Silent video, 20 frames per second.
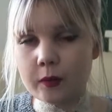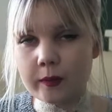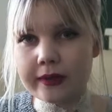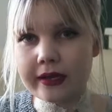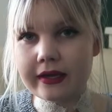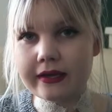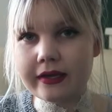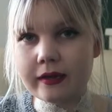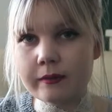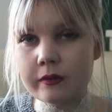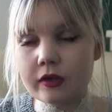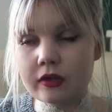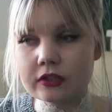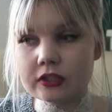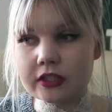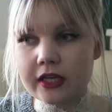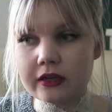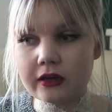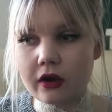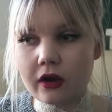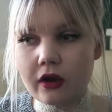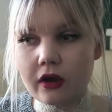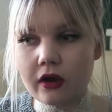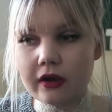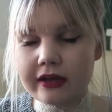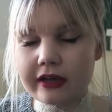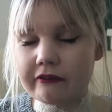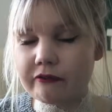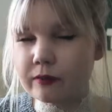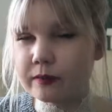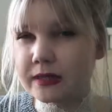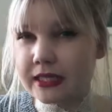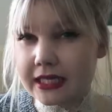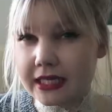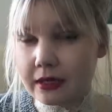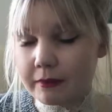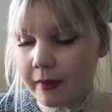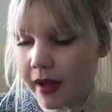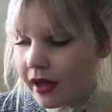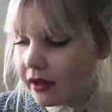OPI nail polish that I got again from
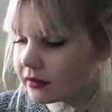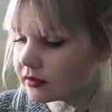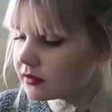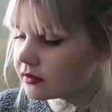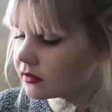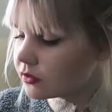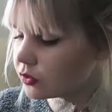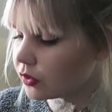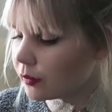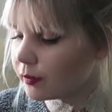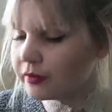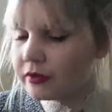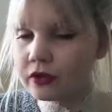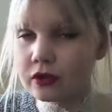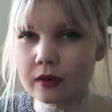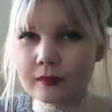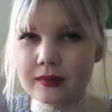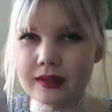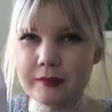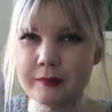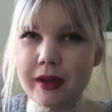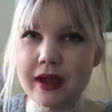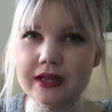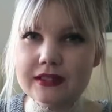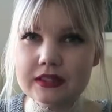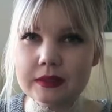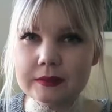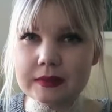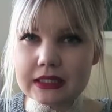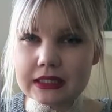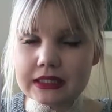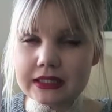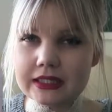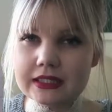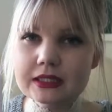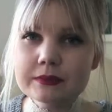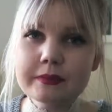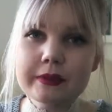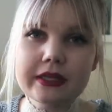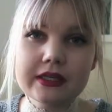TK Maxx, so I wouldn't normally buy something like
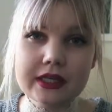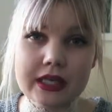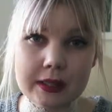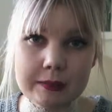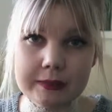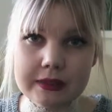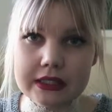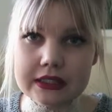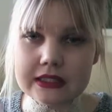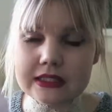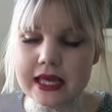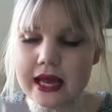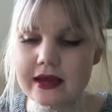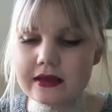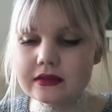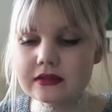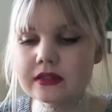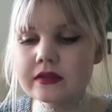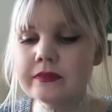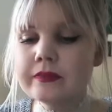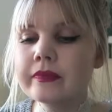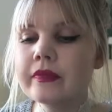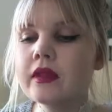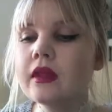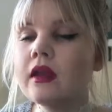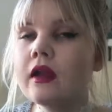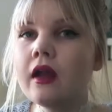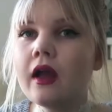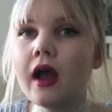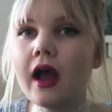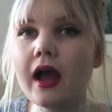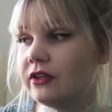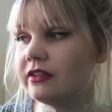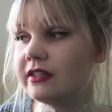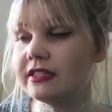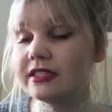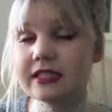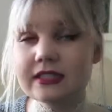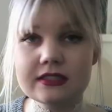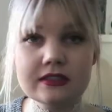this if it came in a set. They
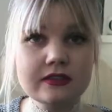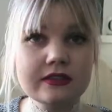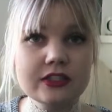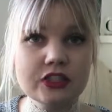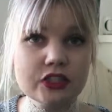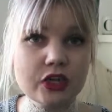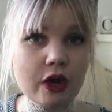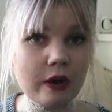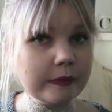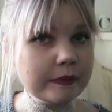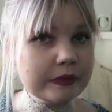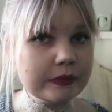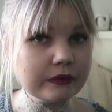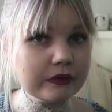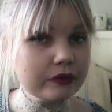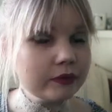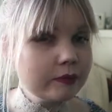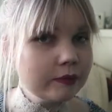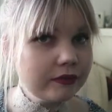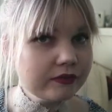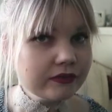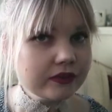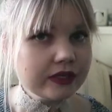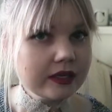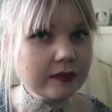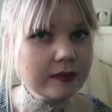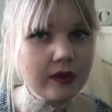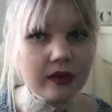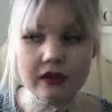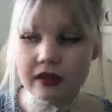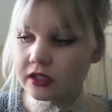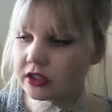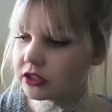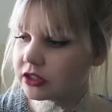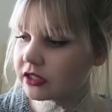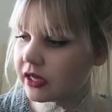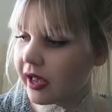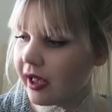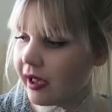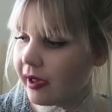did the job, you know, they removed the nail
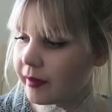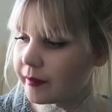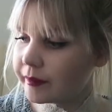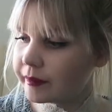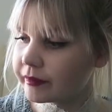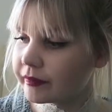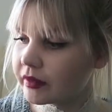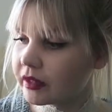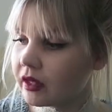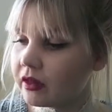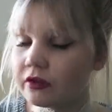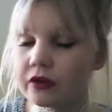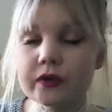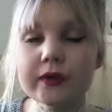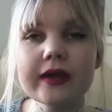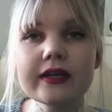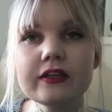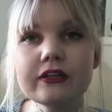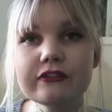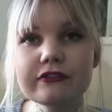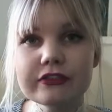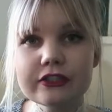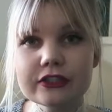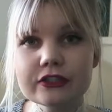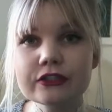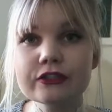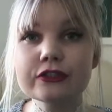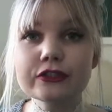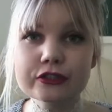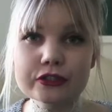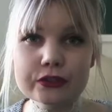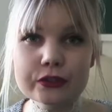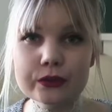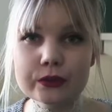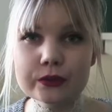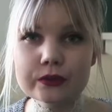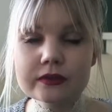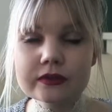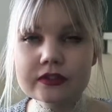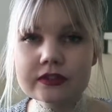polish. They're quite good for using on your
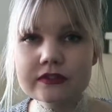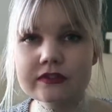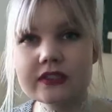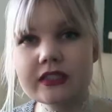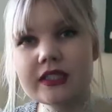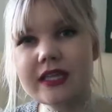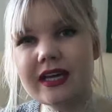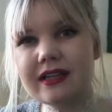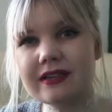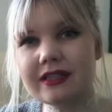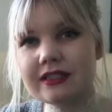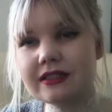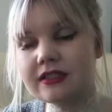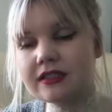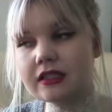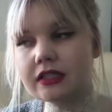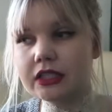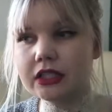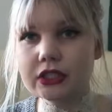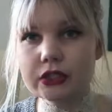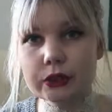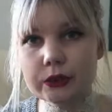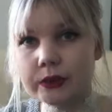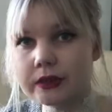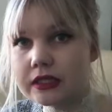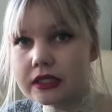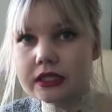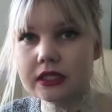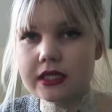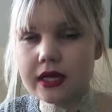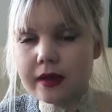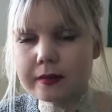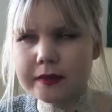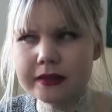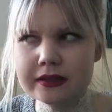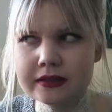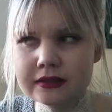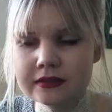toes, because obviously you can't like stick your toes in the tub.